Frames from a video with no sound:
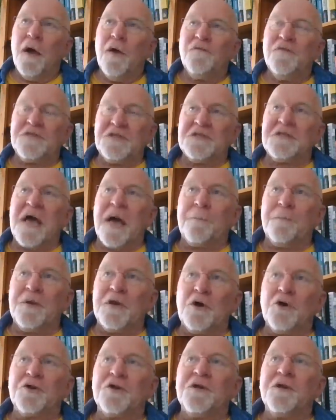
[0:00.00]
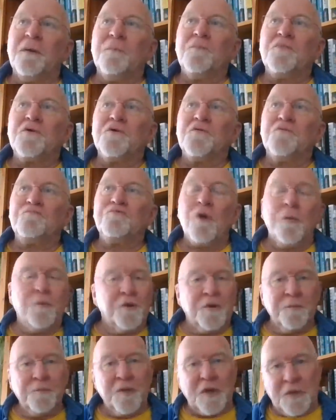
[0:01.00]
This is happening on a number of
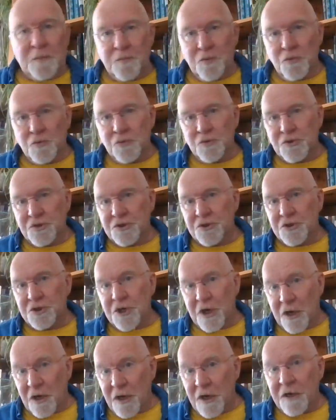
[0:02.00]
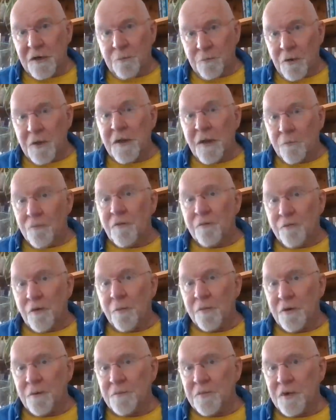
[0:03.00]
prominent people's chart, in a number of
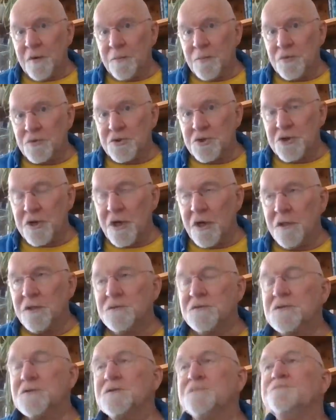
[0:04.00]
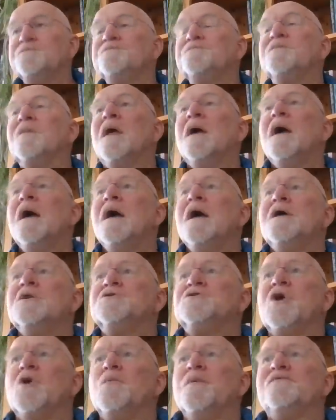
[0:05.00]
prominent people's charts.
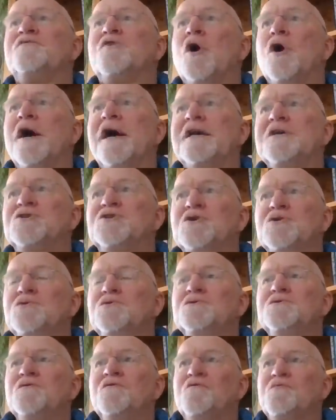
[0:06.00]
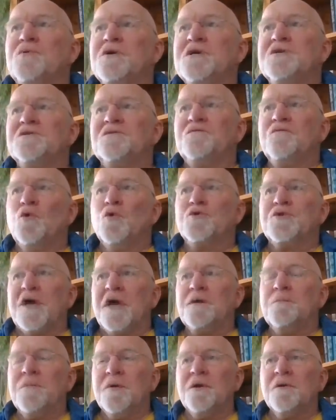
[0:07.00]
So we've got a two to three to four
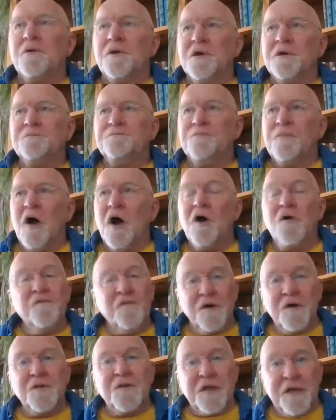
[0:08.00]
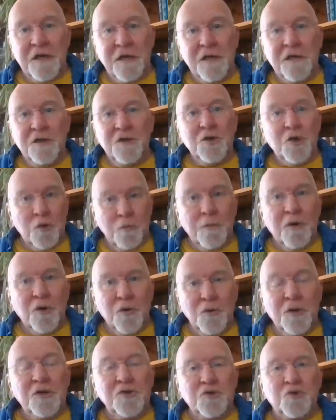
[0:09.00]
day period over the new
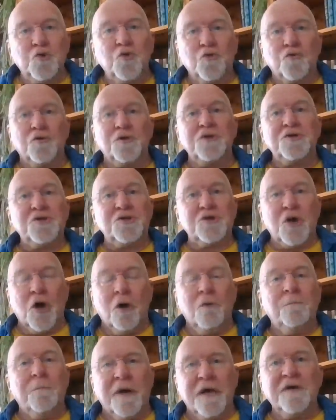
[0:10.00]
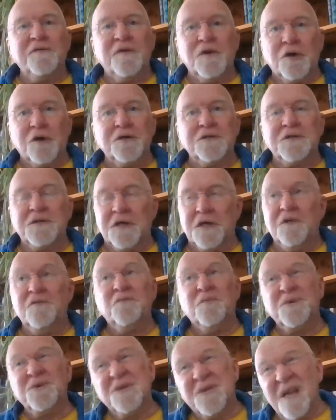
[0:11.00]
moon in Taurus on May the
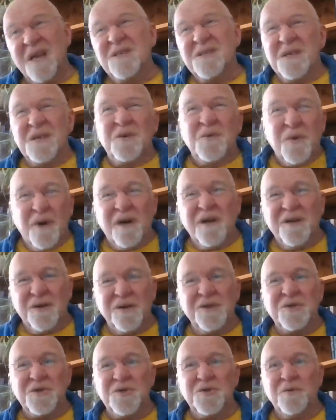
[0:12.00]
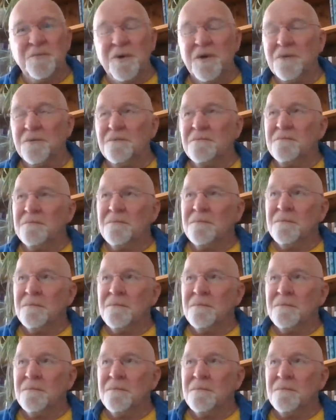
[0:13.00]
19th, which is actually quite a nice new moon.